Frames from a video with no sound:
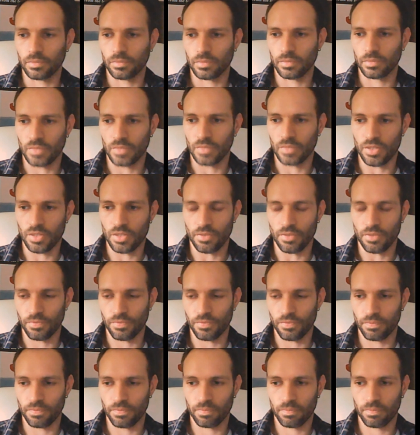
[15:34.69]
There's a
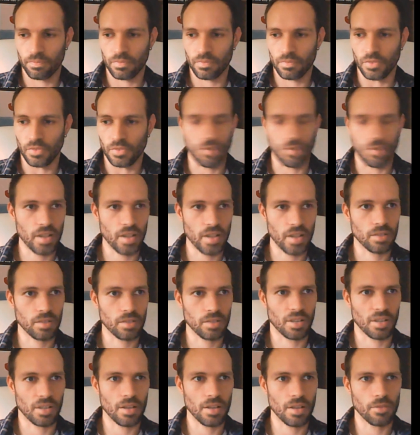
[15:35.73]
fist, the
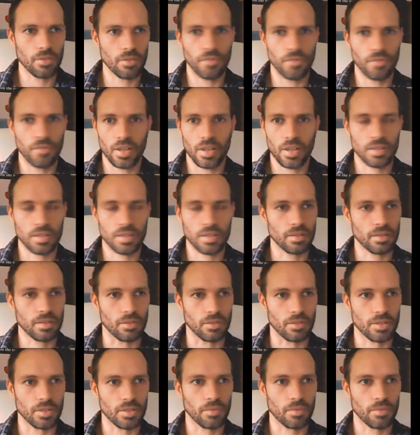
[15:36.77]
gator fist or
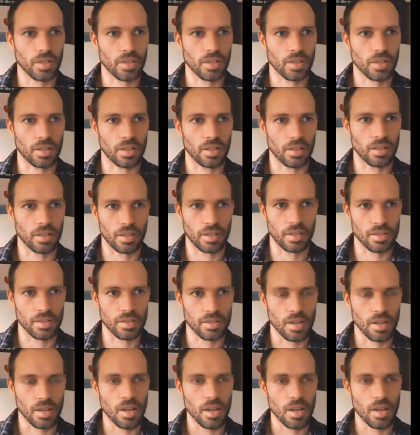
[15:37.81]
something, I guess,
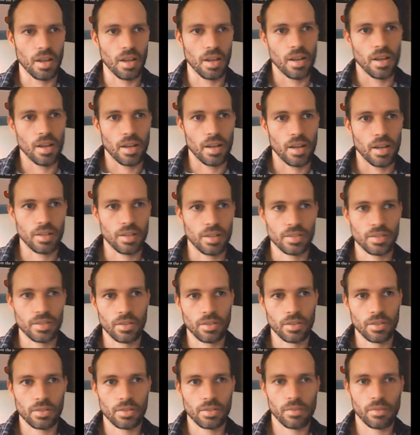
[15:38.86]
and he starts
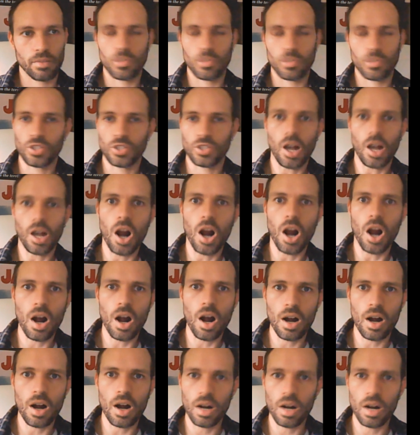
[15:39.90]
screaming,
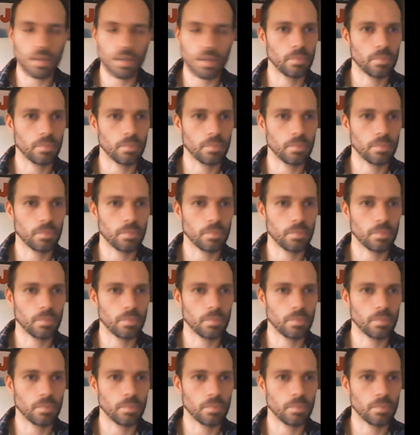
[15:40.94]
"Shark!